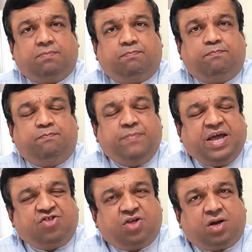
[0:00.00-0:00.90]
the
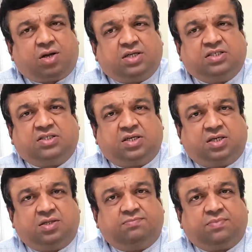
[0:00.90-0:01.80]
major
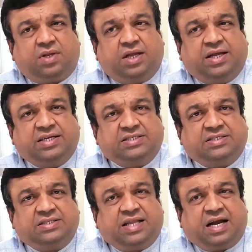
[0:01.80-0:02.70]
concern
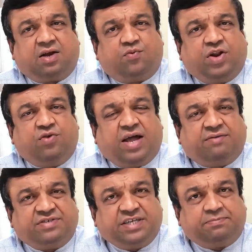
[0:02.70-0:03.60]
is that when you
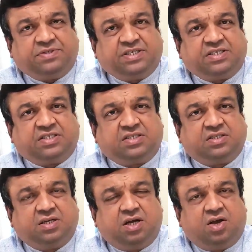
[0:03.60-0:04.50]
have
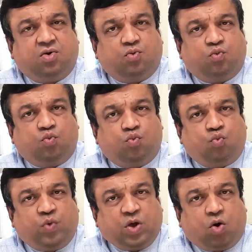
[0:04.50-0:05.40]
sepsis,
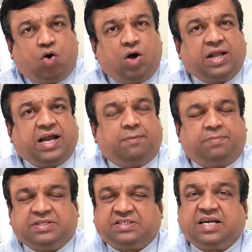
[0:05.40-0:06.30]
we all get
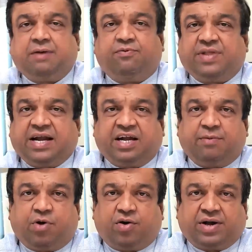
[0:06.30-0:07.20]
prescribed with
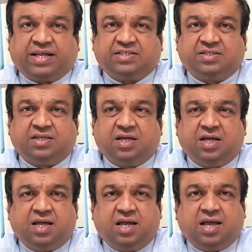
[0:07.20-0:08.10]
antibiotics.
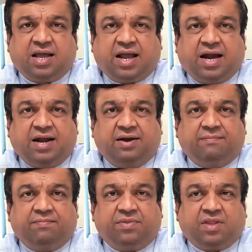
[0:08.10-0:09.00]
And
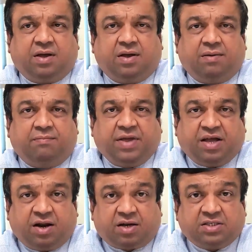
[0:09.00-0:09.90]
the
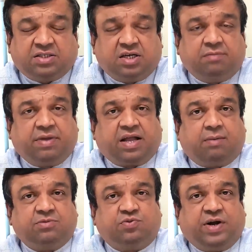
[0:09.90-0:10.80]
bigger concern
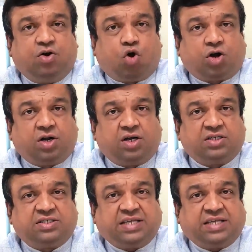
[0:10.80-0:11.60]
becomes when doctors